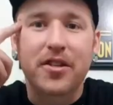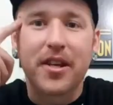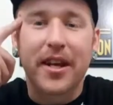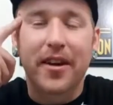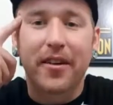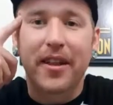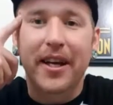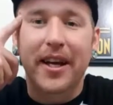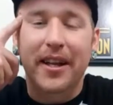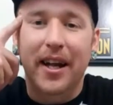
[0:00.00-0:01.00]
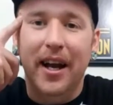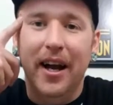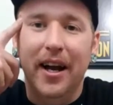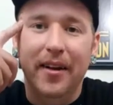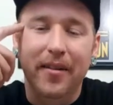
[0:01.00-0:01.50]
just sitting here thinking
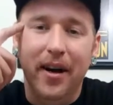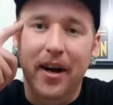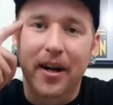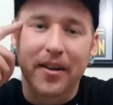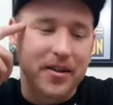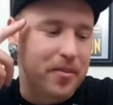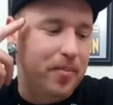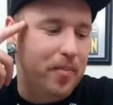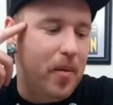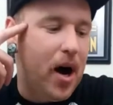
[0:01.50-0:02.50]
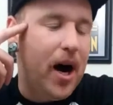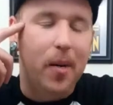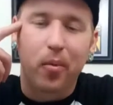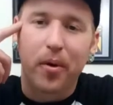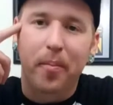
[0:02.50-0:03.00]
that this
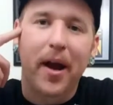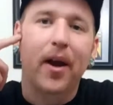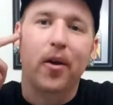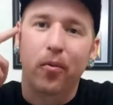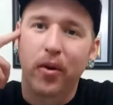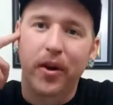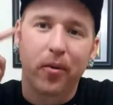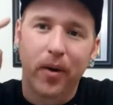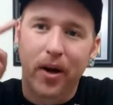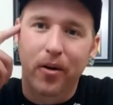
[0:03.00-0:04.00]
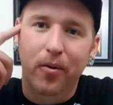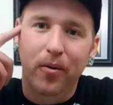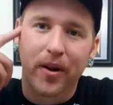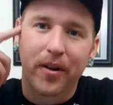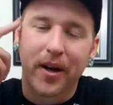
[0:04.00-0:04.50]
hop would pair really well
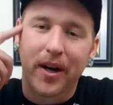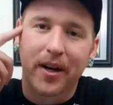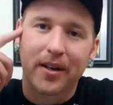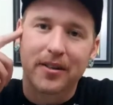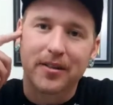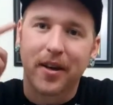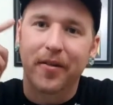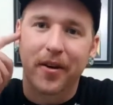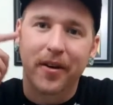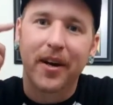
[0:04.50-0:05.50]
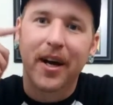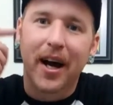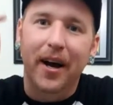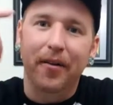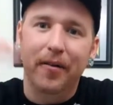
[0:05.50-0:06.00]
with Sauvignon.
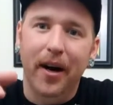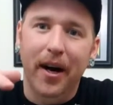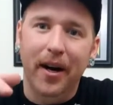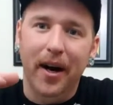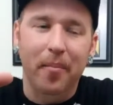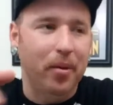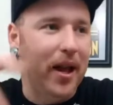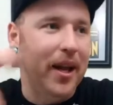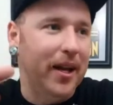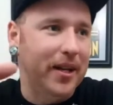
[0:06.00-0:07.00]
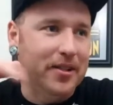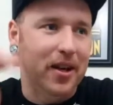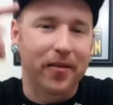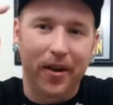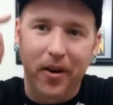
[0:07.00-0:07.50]
I'm planning a
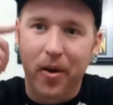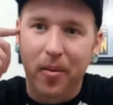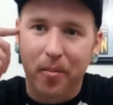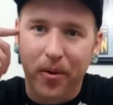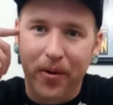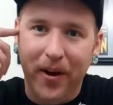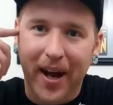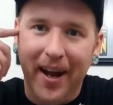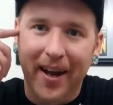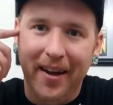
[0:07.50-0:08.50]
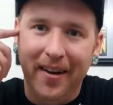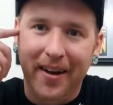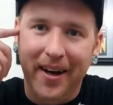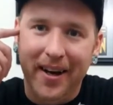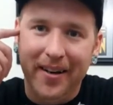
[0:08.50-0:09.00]
Sauvignon homebrew, and
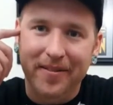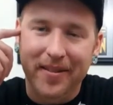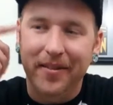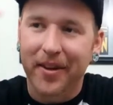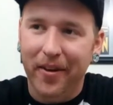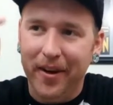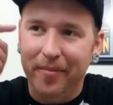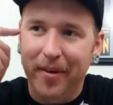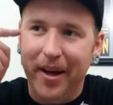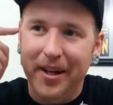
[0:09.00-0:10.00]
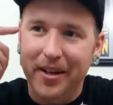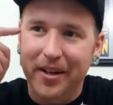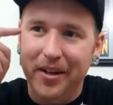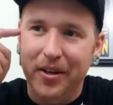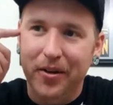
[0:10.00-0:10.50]
even though I'm not
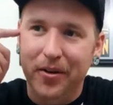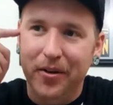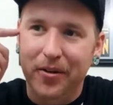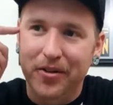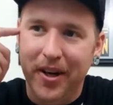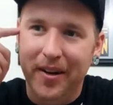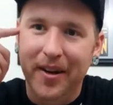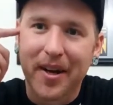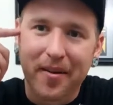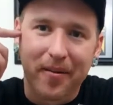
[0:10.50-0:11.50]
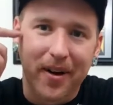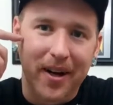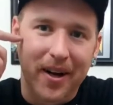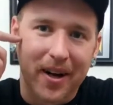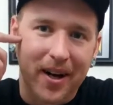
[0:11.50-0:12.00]
huge on it,
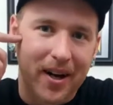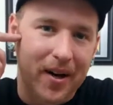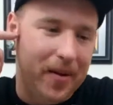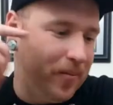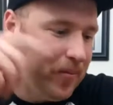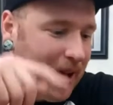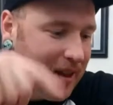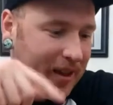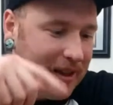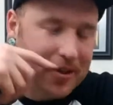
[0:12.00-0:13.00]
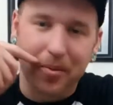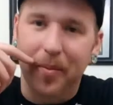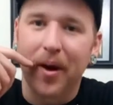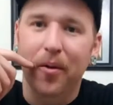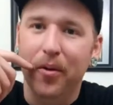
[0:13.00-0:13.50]
but I think this would
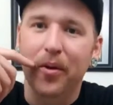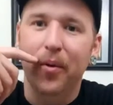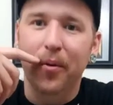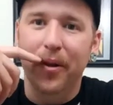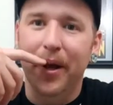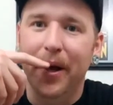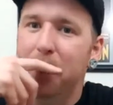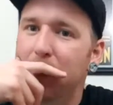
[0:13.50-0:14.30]
pair really well with that.